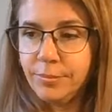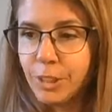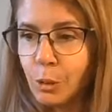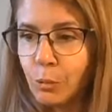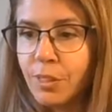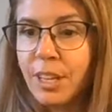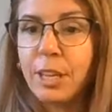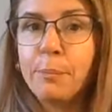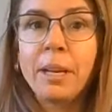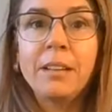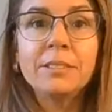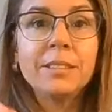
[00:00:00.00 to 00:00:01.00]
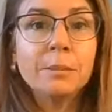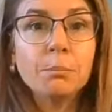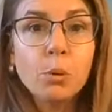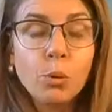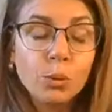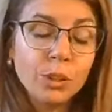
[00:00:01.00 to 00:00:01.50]
don't think about them
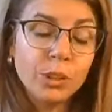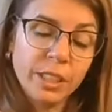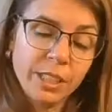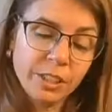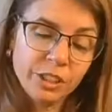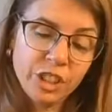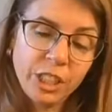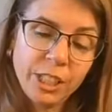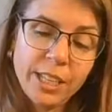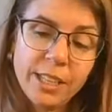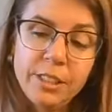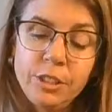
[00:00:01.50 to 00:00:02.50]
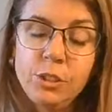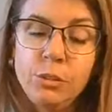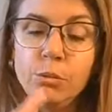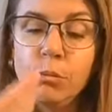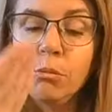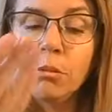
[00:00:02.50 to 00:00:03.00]
pull your energy and
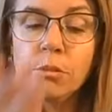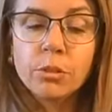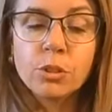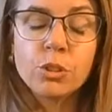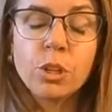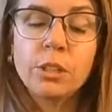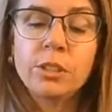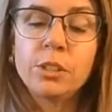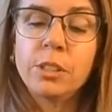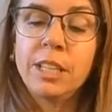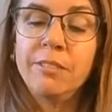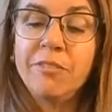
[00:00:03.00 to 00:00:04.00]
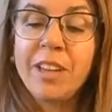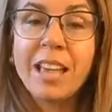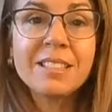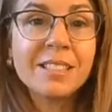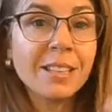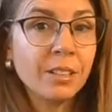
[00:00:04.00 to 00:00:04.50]
you start
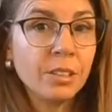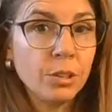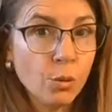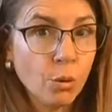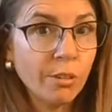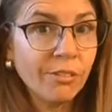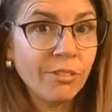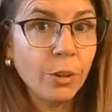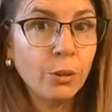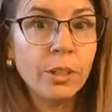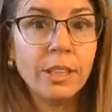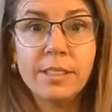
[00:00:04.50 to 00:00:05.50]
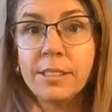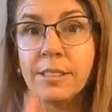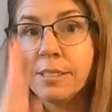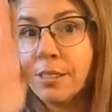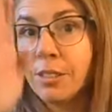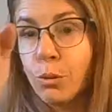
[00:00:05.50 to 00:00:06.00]
investing your
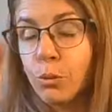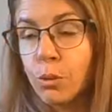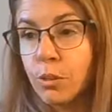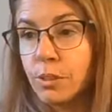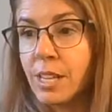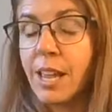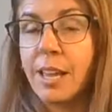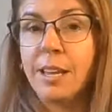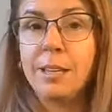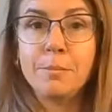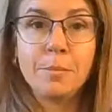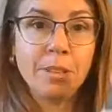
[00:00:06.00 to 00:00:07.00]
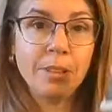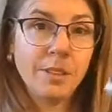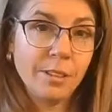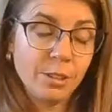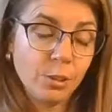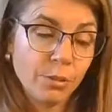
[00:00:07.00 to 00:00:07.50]
focus your time
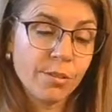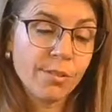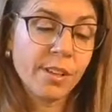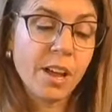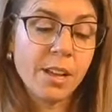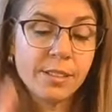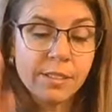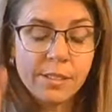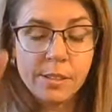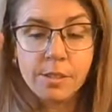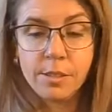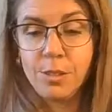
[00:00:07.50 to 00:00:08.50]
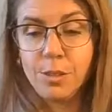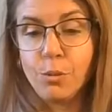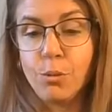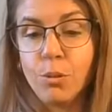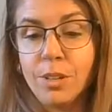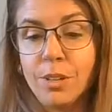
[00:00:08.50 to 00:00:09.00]
your thoughts
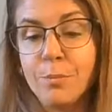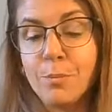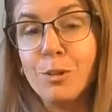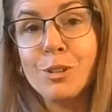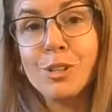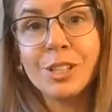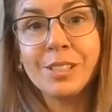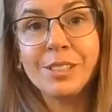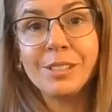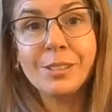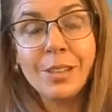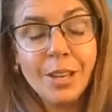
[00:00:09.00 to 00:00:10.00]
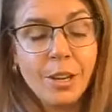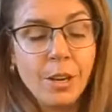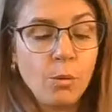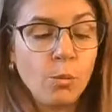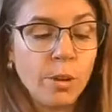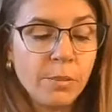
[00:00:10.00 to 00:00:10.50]
your emotions
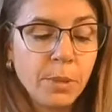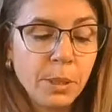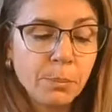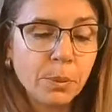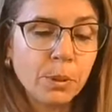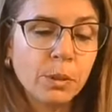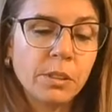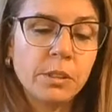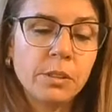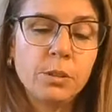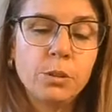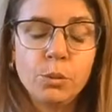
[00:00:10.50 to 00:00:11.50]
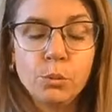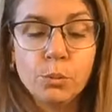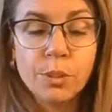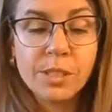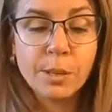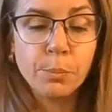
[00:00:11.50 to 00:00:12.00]
with people who
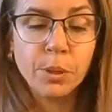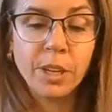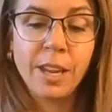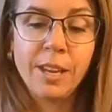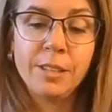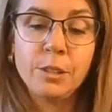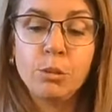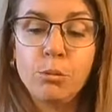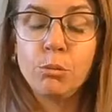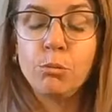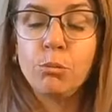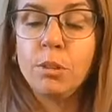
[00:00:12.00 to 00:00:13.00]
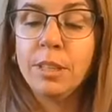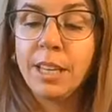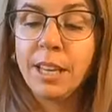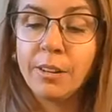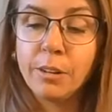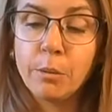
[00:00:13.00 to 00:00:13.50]
reciprocate who
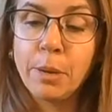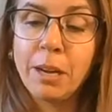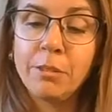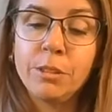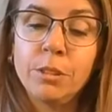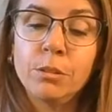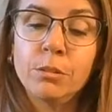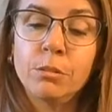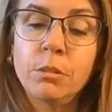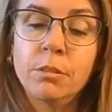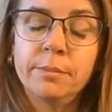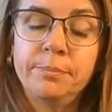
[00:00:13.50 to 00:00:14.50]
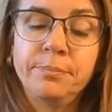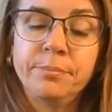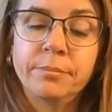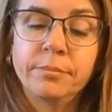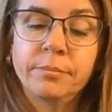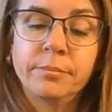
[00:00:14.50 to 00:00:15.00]
care about you
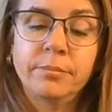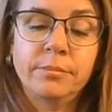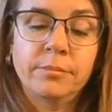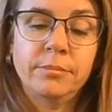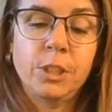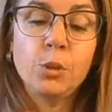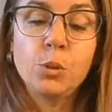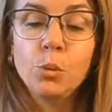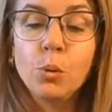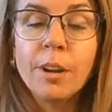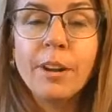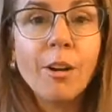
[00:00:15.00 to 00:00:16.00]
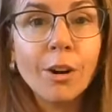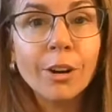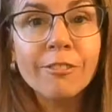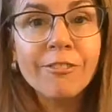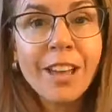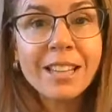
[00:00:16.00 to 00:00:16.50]
who are
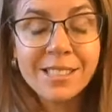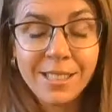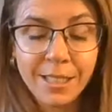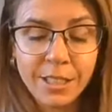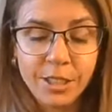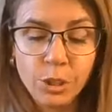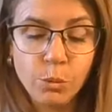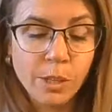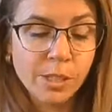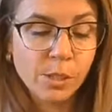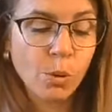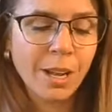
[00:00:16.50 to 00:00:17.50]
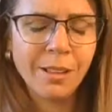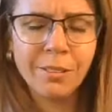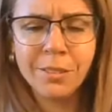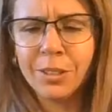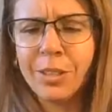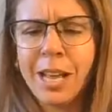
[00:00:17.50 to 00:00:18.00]
investing in you as
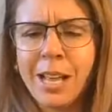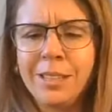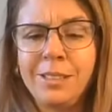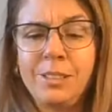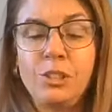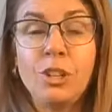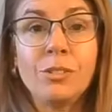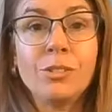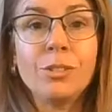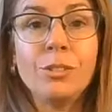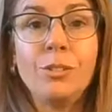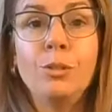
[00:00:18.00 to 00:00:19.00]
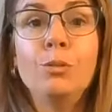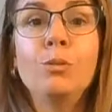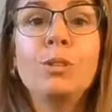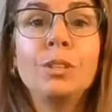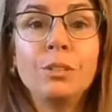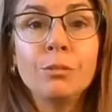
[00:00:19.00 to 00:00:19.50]
well. They're not just
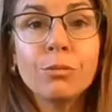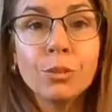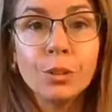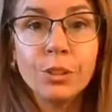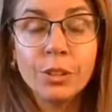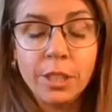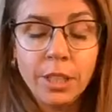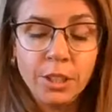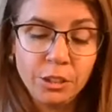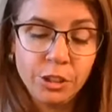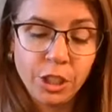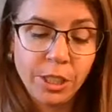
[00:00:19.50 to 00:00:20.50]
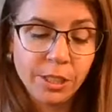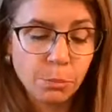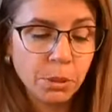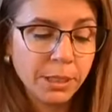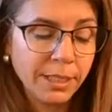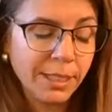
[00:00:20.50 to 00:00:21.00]
using you for your energy and
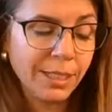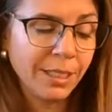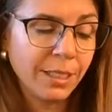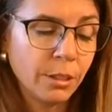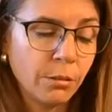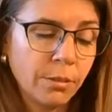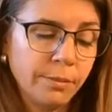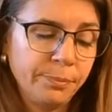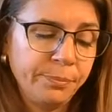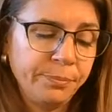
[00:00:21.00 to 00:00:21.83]
depleting you.